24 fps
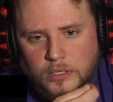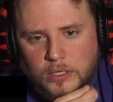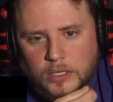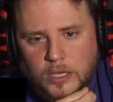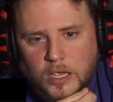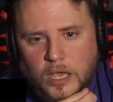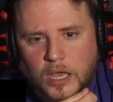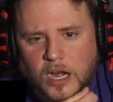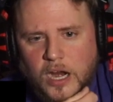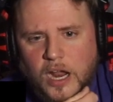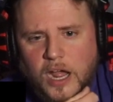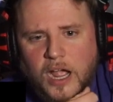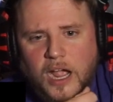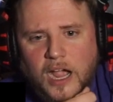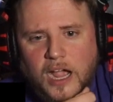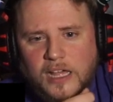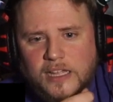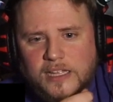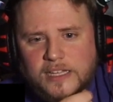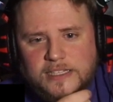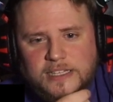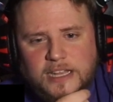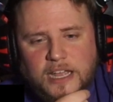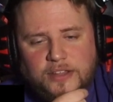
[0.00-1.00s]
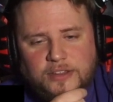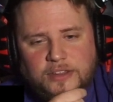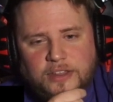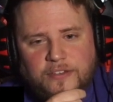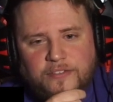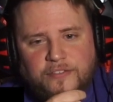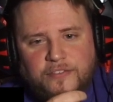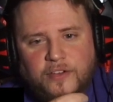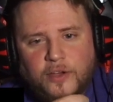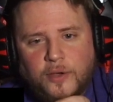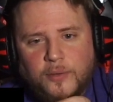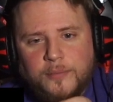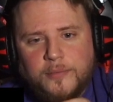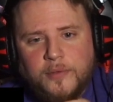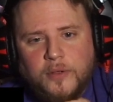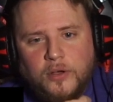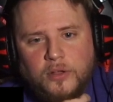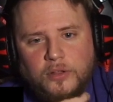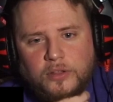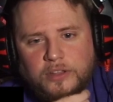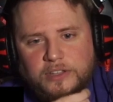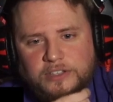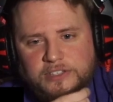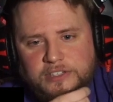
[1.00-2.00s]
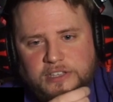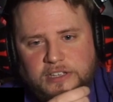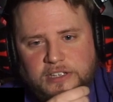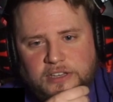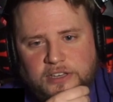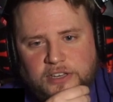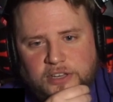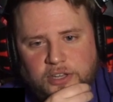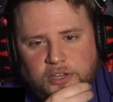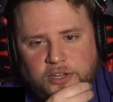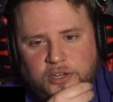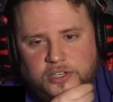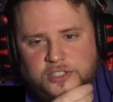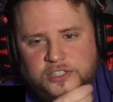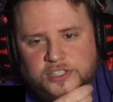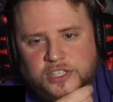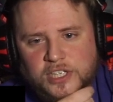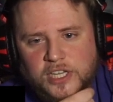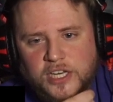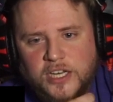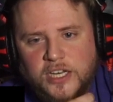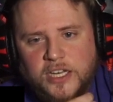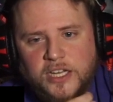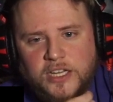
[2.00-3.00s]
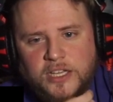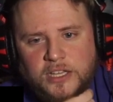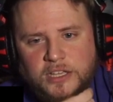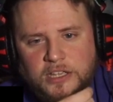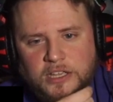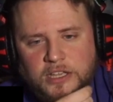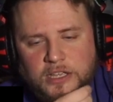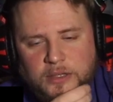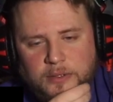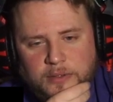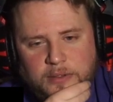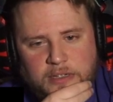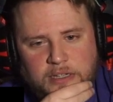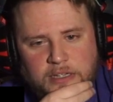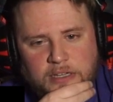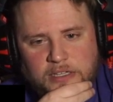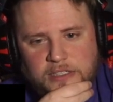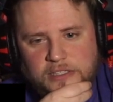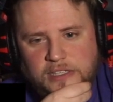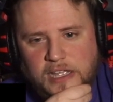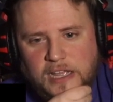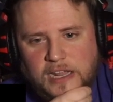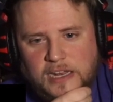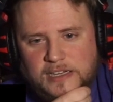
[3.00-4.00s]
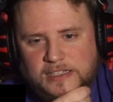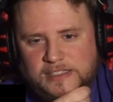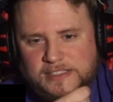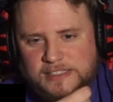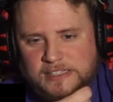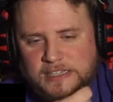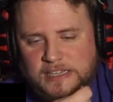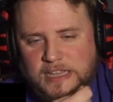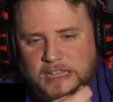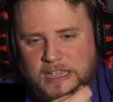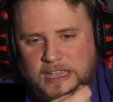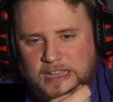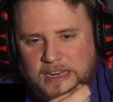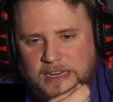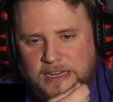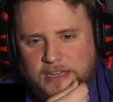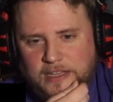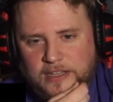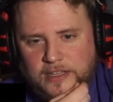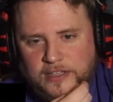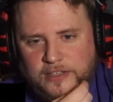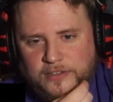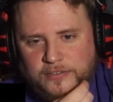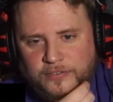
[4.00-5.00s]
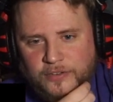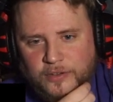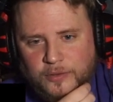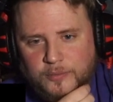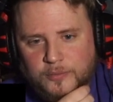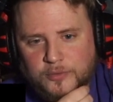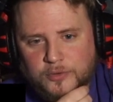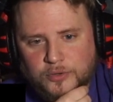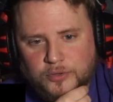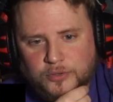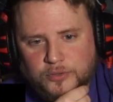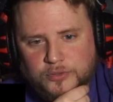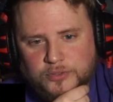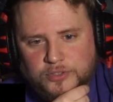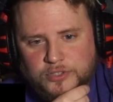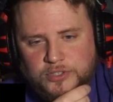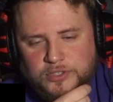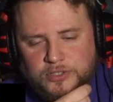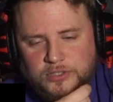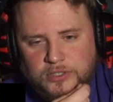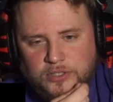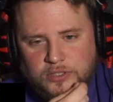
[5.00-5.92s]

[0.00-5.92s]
And I highly doubt they filmed all this in New York City. Because I didn't see any of this film crews.